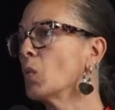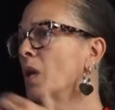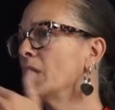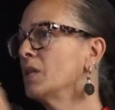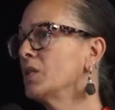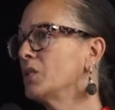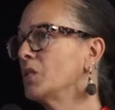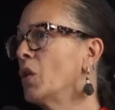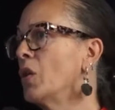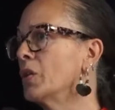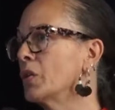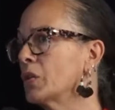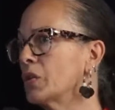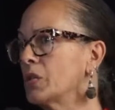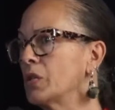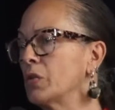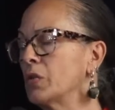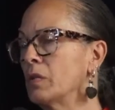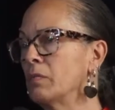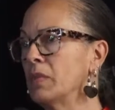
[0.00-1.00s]
as well as
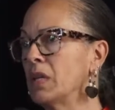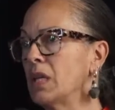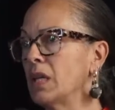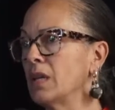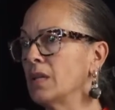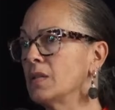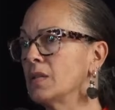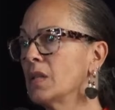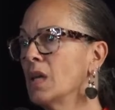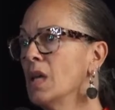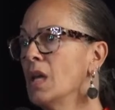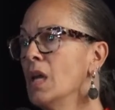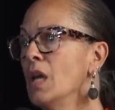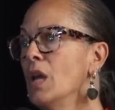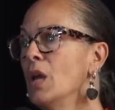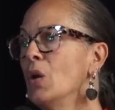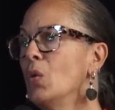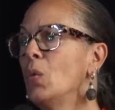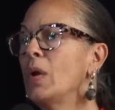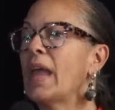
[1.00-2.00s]
longer-term needs,
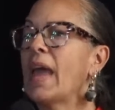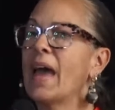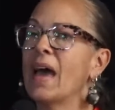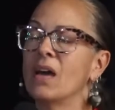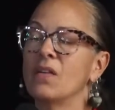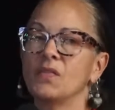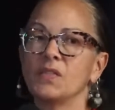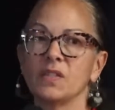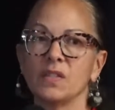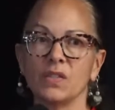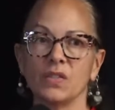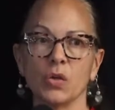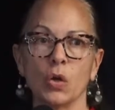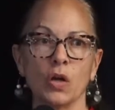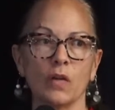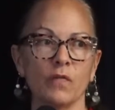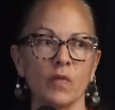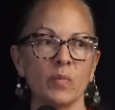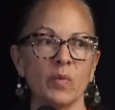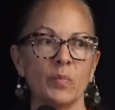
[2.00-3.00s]
we have to
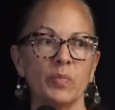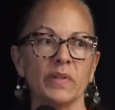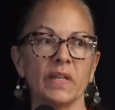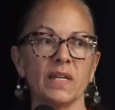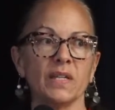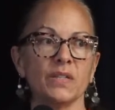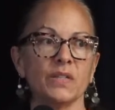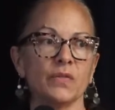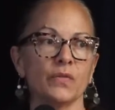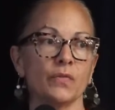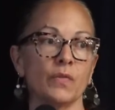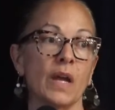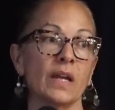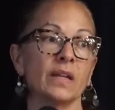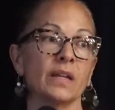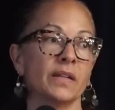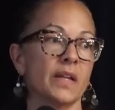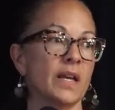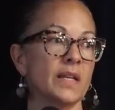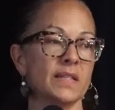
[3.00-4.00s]
start from a place of
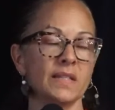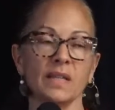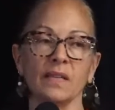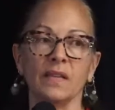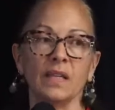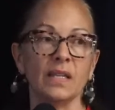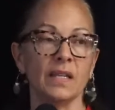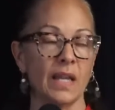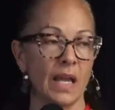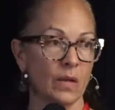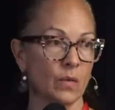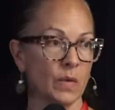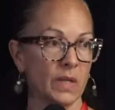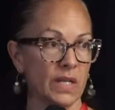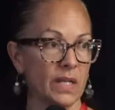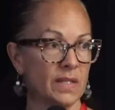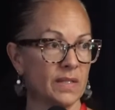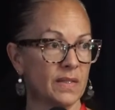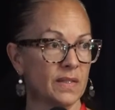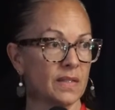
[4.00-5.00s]
recognizing the
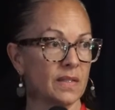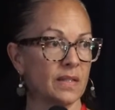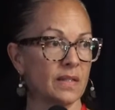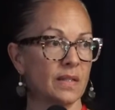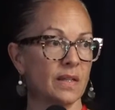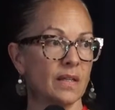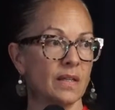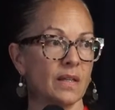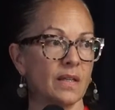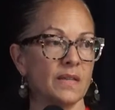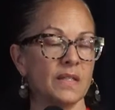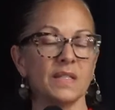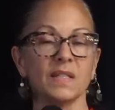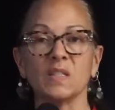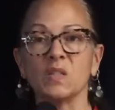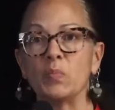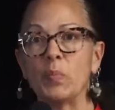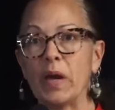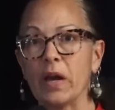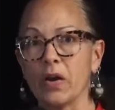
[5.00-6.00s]
inequities, the
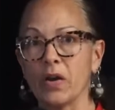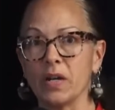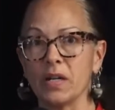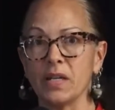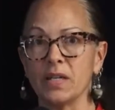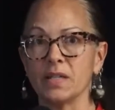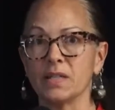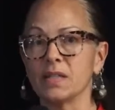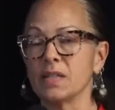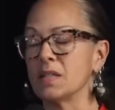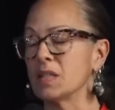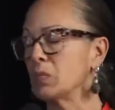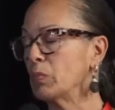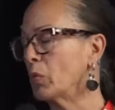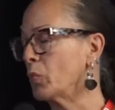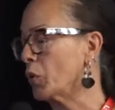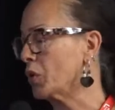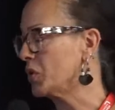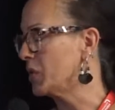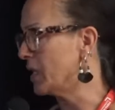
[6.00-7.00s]
disparities, the
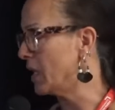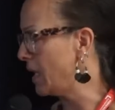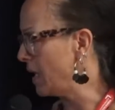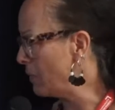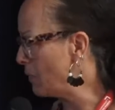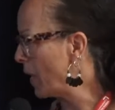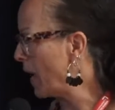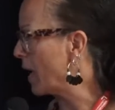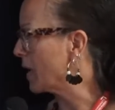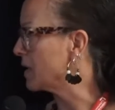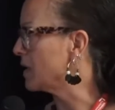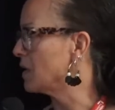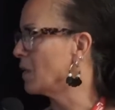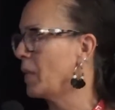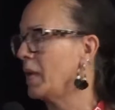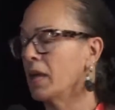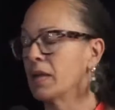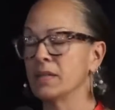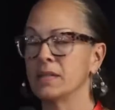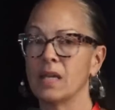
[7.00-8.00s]
disproportionate impacts of the
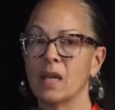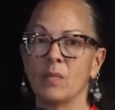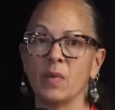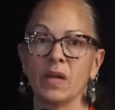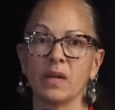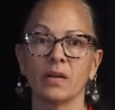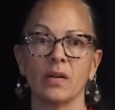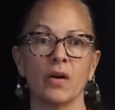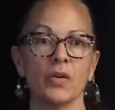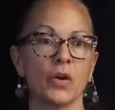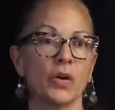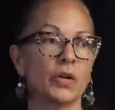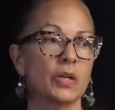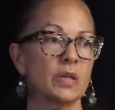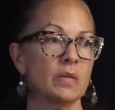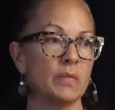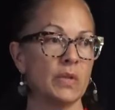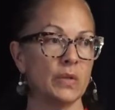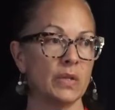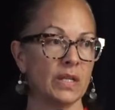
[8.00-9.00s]
pandemic on our
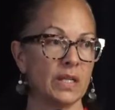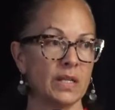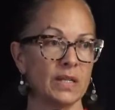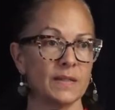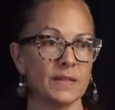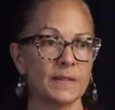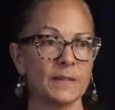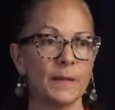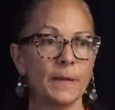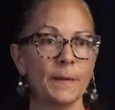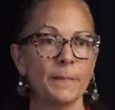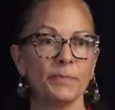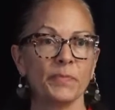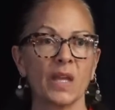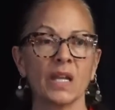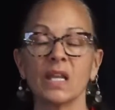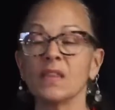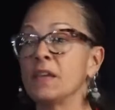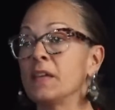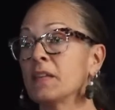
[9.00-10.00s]
communities.
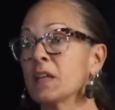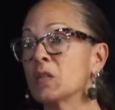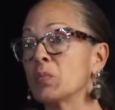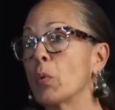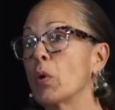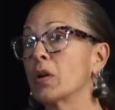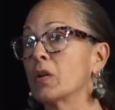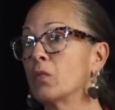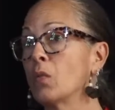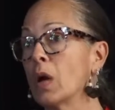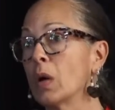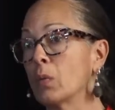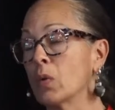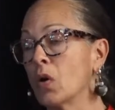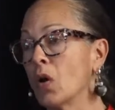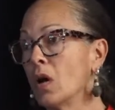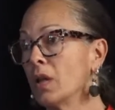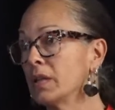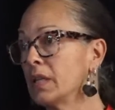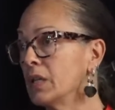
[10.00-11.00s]
And I think that's part of why
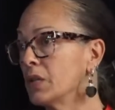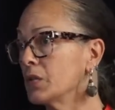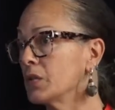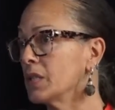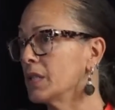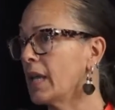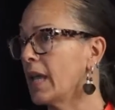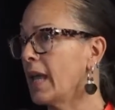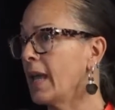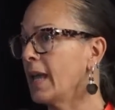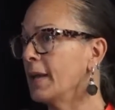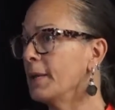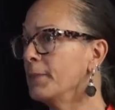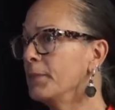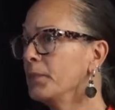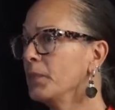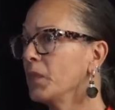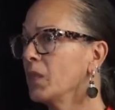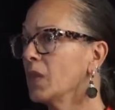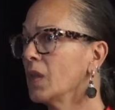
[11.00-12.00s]
we're all here today.
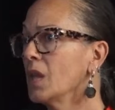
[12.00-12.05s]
